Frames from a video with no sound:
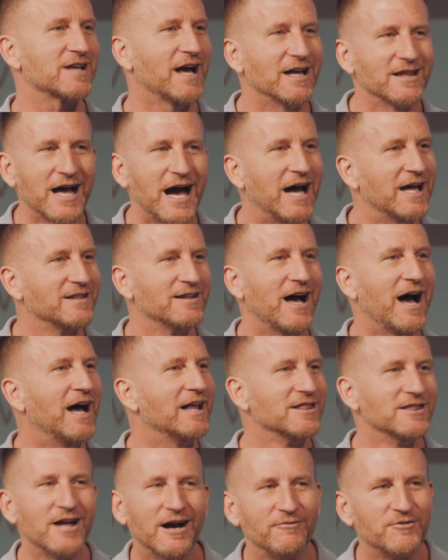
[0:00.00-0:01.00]
I, I,
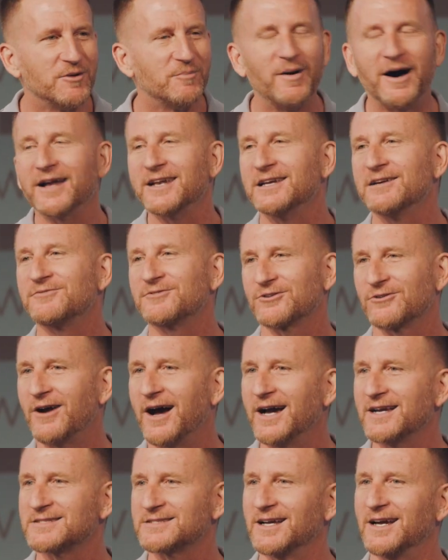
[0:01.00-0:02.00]
I, love the body of
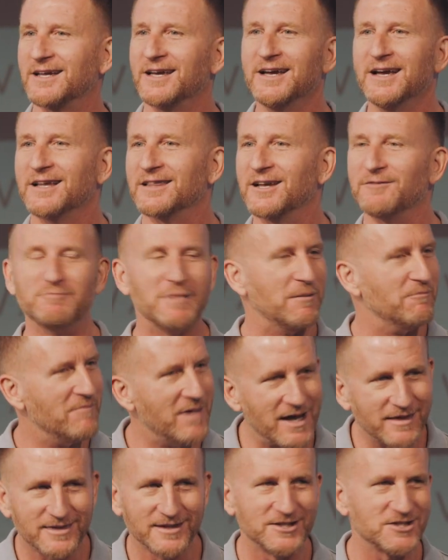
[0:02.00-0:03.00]
Christ. I love my
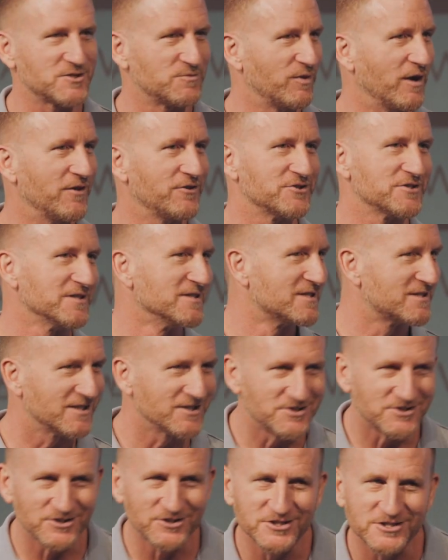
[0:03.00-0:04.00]
Methodist brothers and
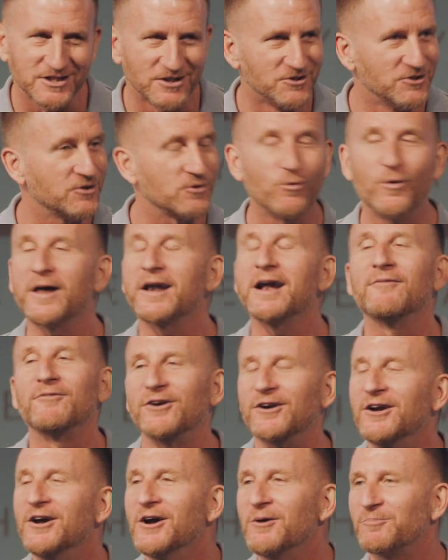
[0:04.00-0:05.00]
sisters and
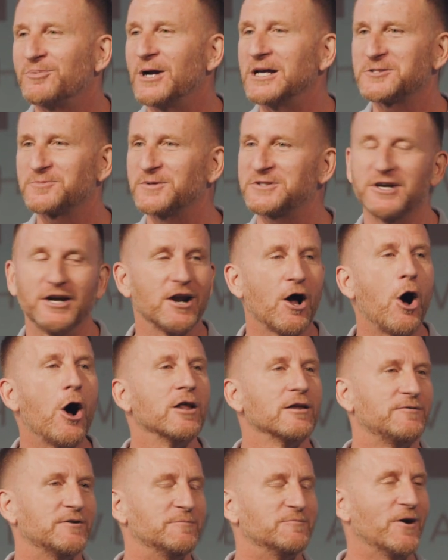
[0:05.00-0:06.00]
whatever, Presbyterian,
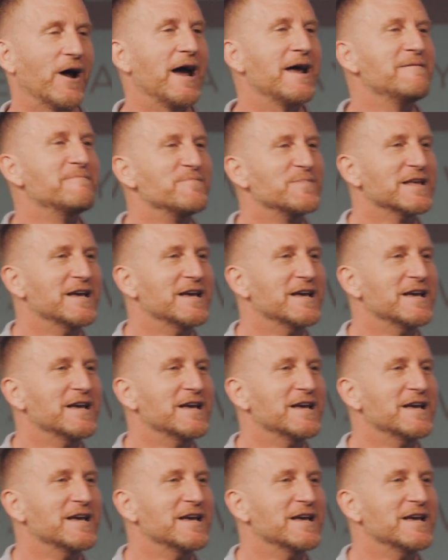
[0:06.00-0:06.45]
all of them, right?